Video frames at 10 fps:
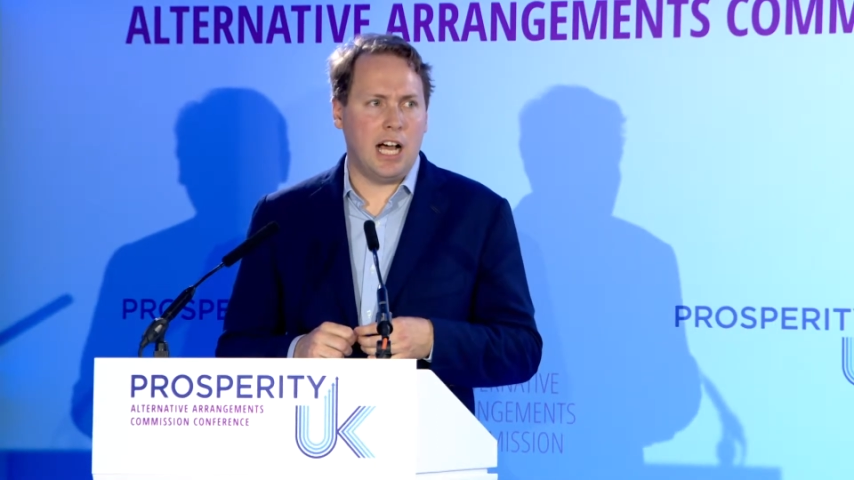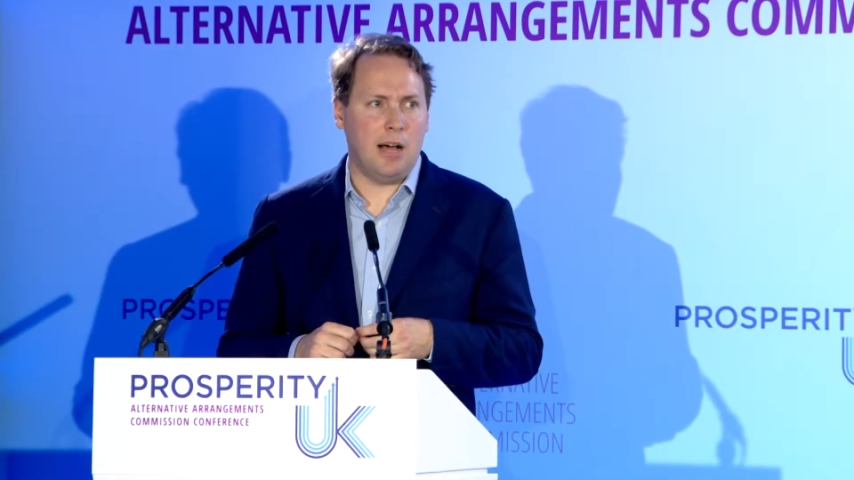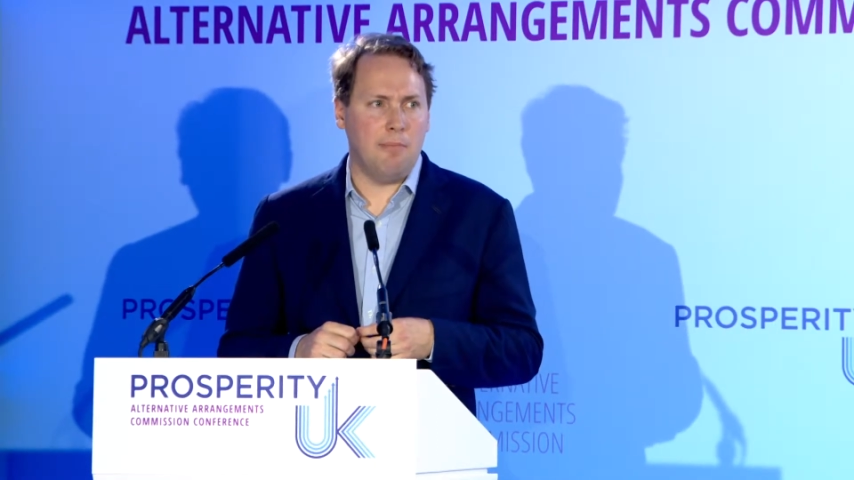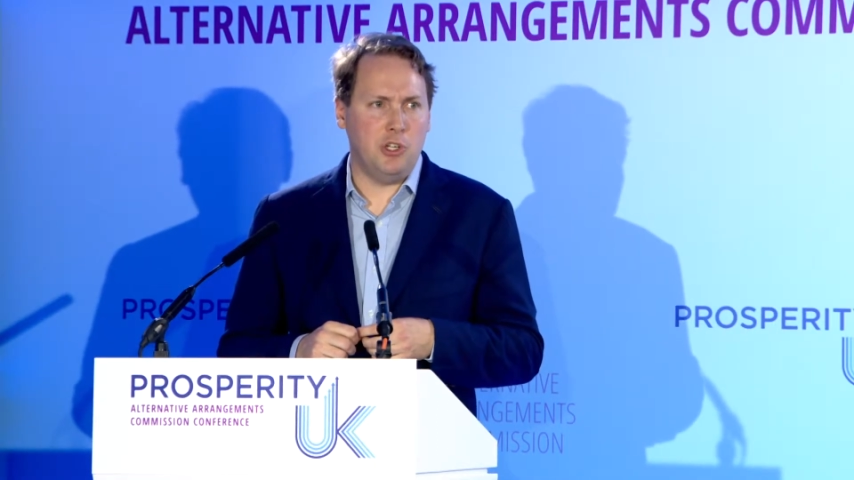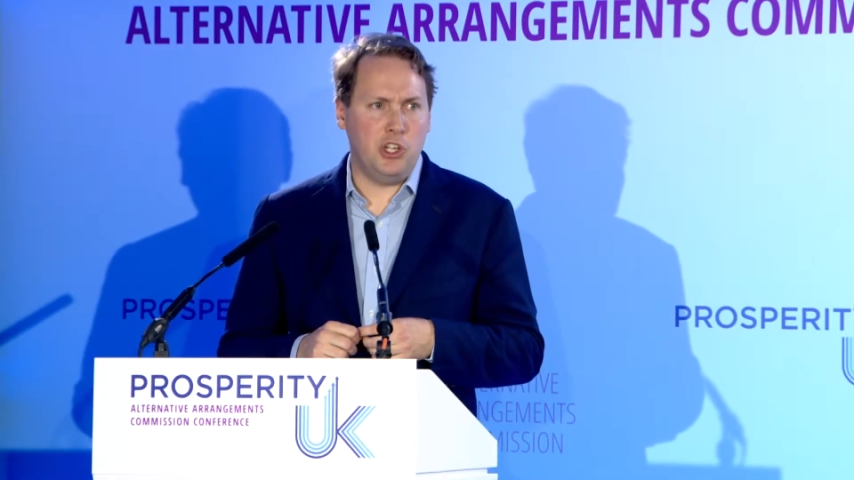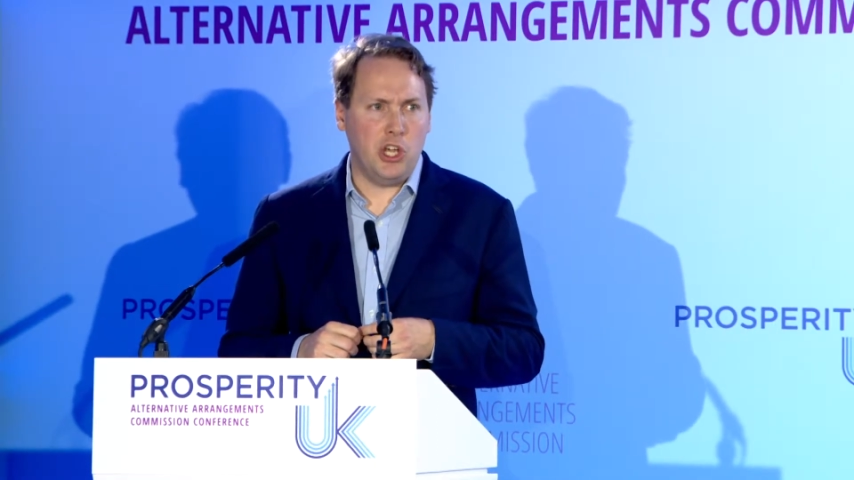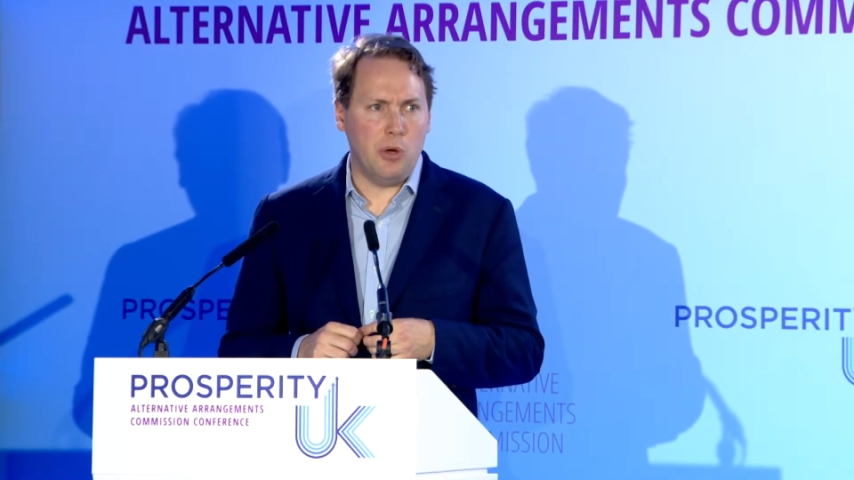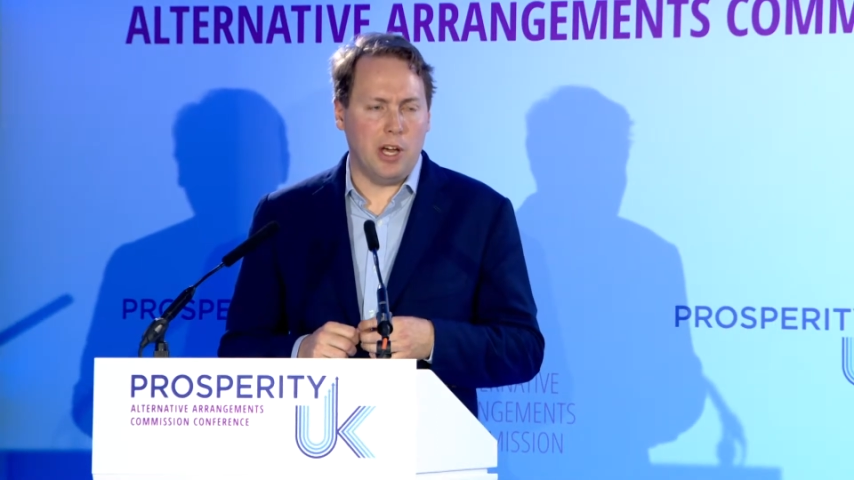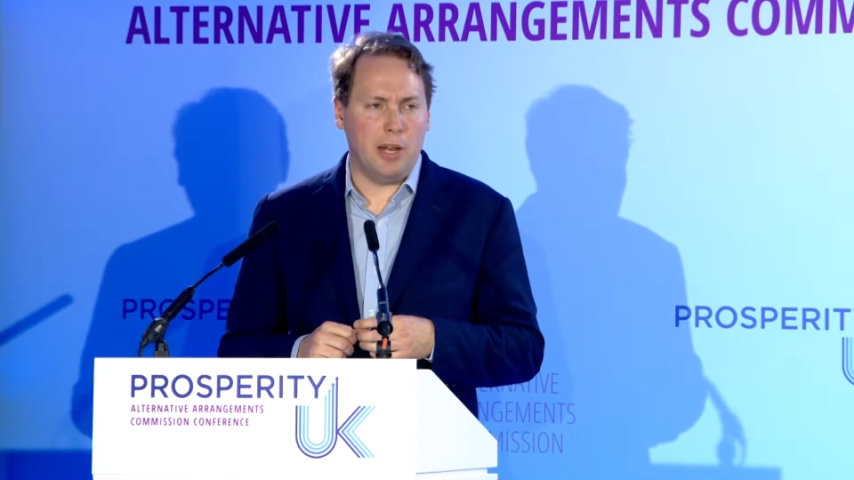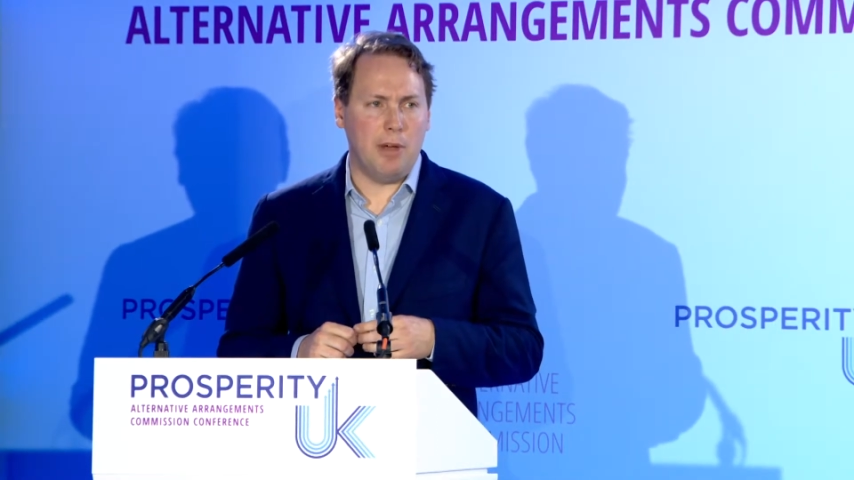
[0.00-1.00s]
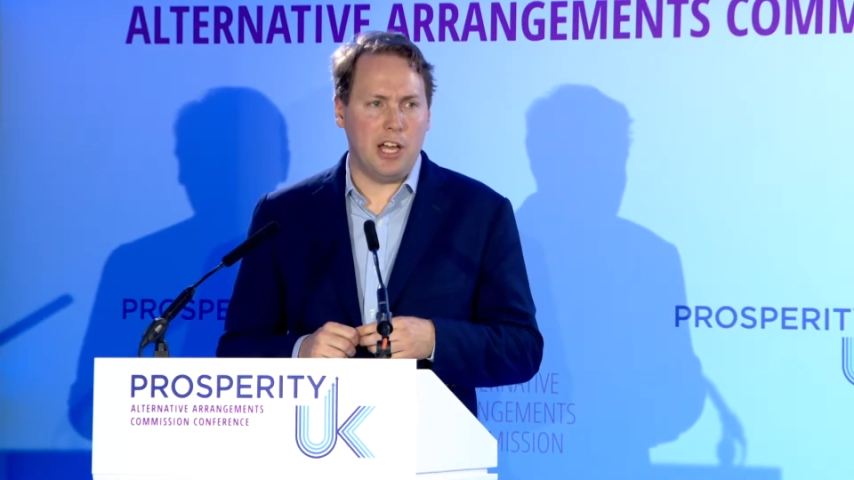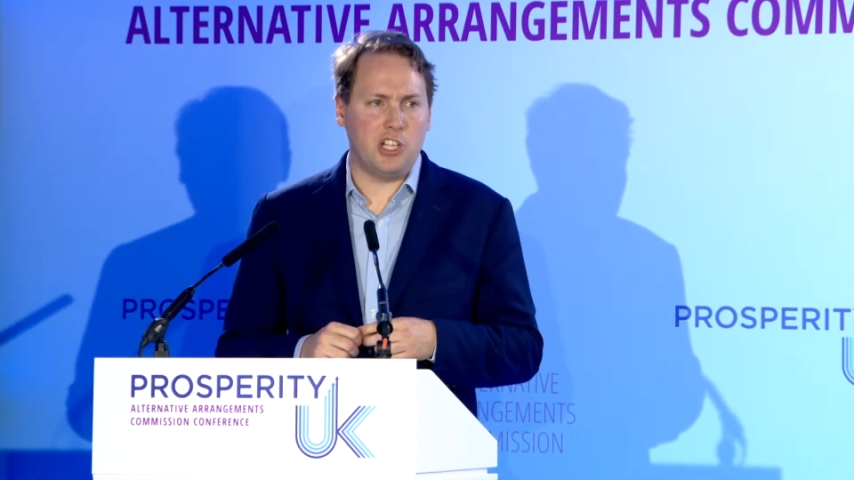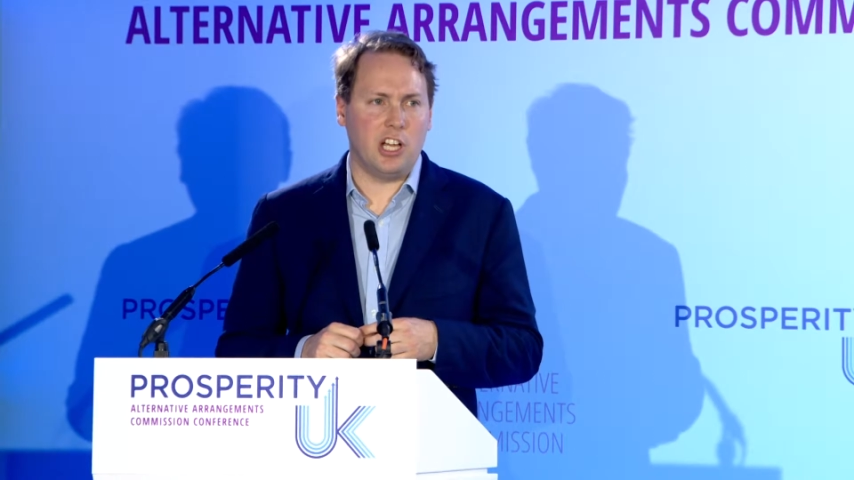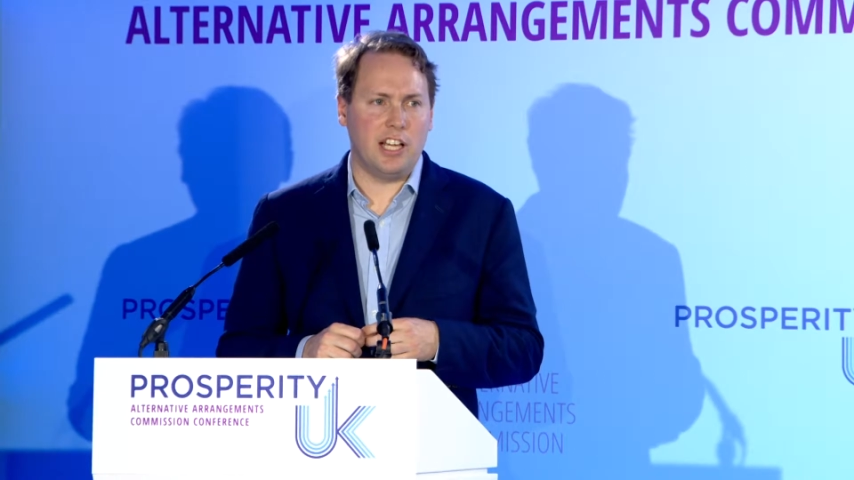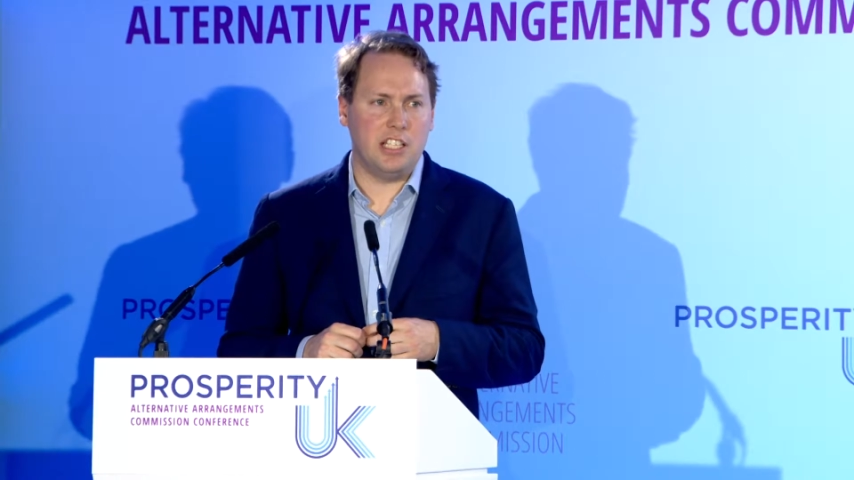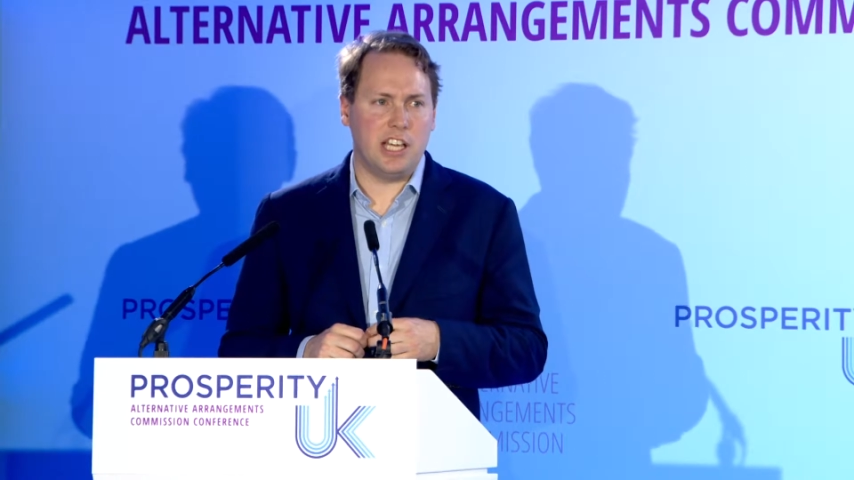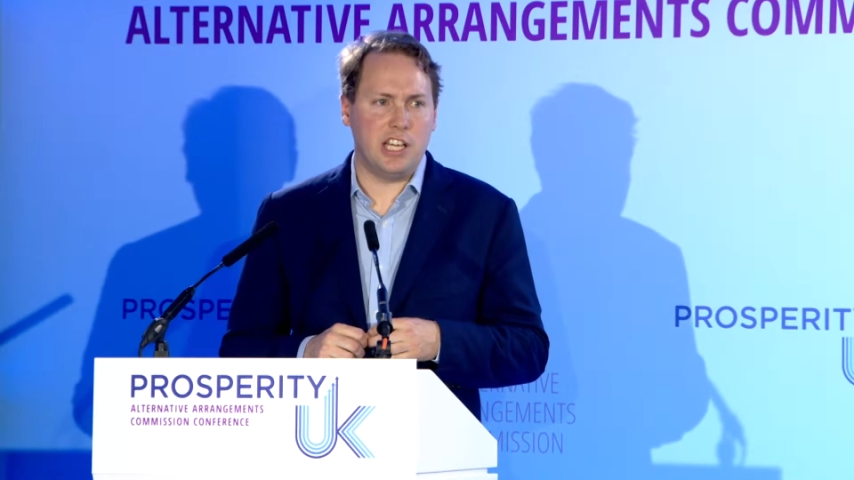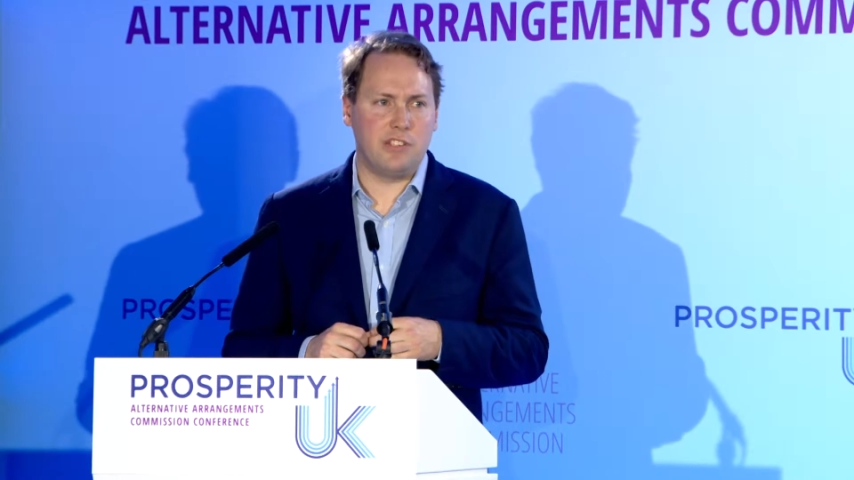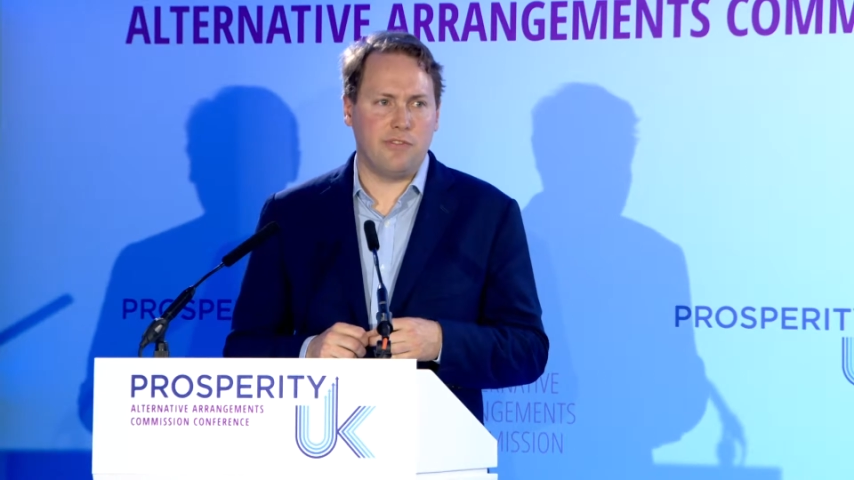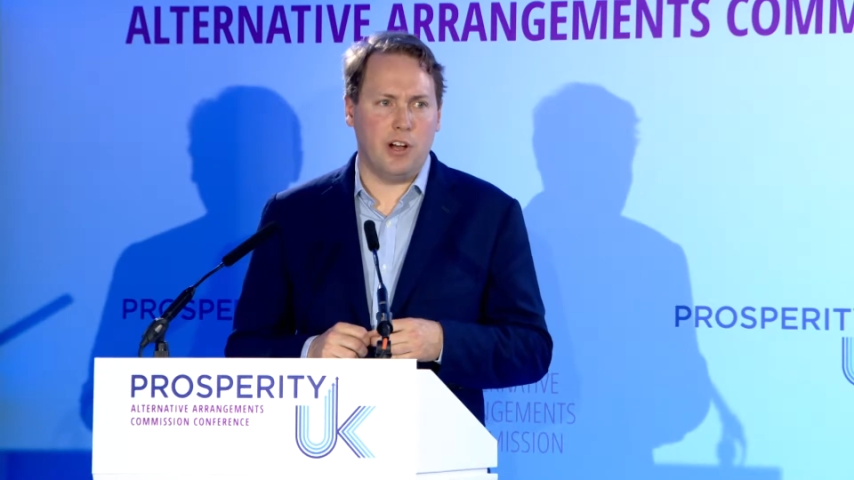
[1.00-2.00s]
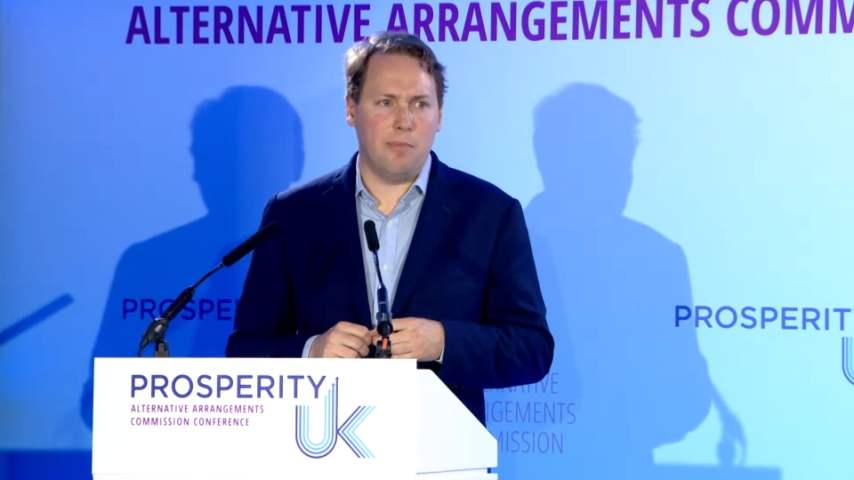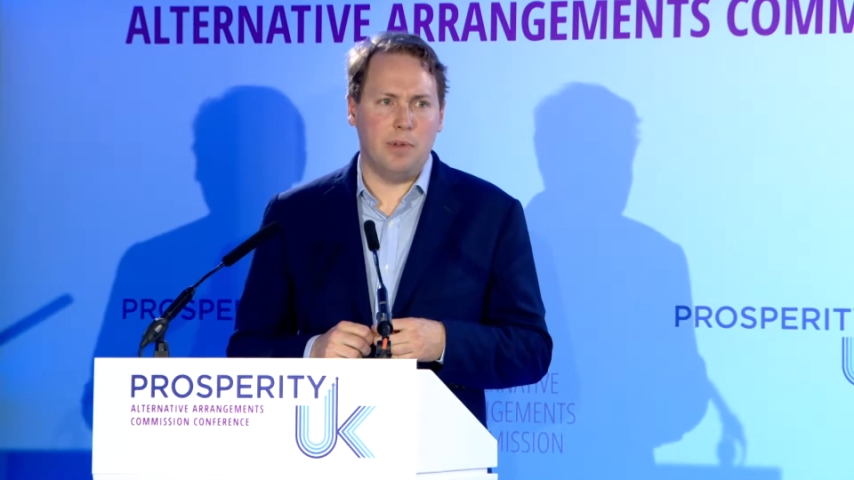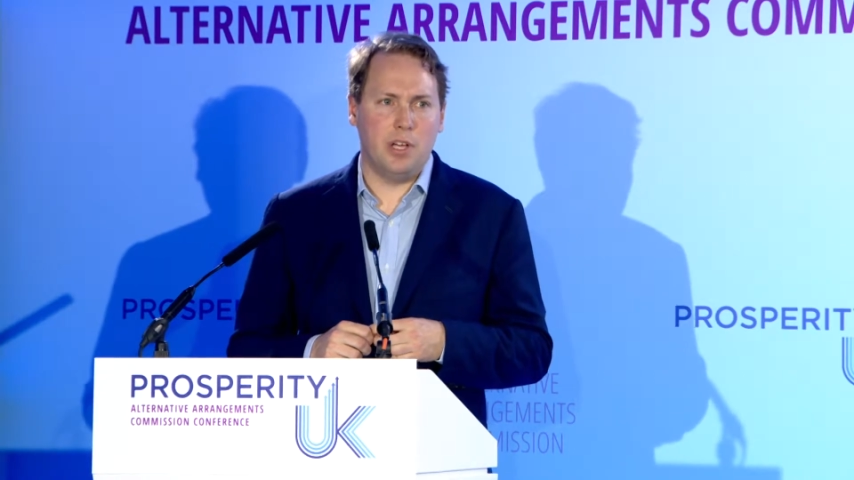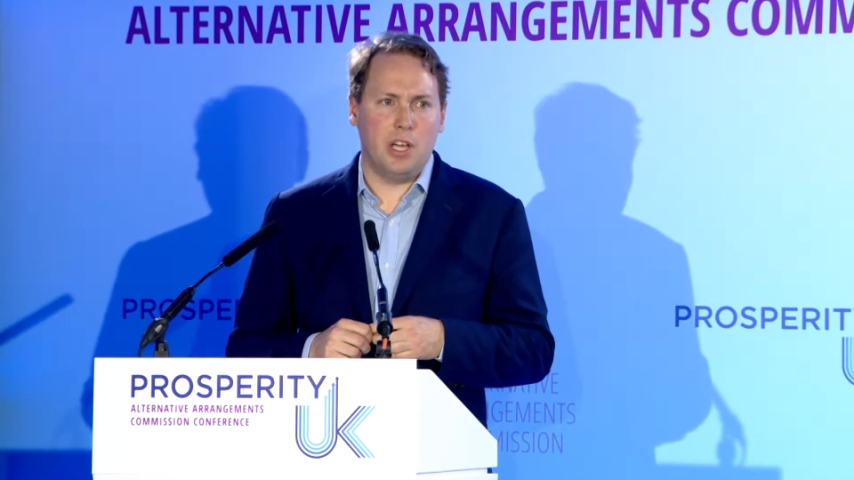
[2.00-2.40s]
new and emerging ideas from